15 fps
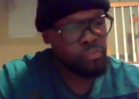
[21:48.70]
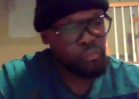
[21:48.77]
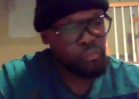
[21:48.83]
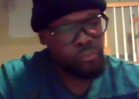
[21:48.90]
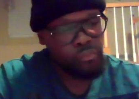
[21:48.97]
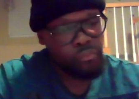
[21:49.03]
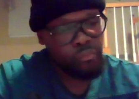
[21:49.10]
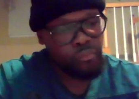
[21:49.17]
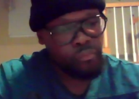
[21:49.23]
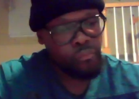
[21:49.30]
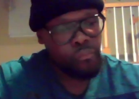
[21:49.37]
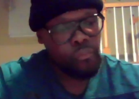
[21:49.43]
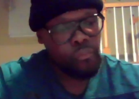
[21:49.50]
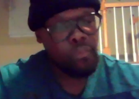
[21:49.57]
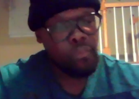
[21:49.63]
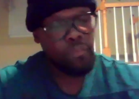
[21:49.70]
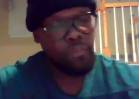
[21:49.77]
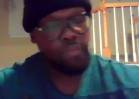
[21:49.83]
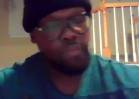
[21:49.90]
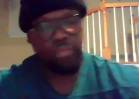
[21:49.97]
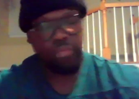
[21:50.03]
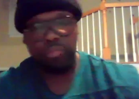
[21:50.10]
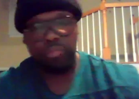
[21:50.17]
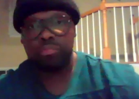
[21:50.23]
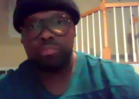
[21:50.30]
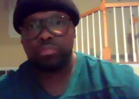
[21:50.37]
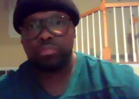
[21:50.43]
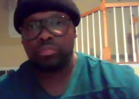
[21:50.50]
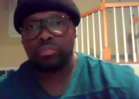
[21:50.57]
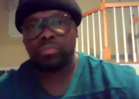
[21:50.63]

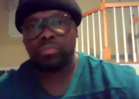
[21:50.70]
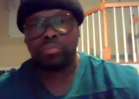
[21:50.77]
(silence)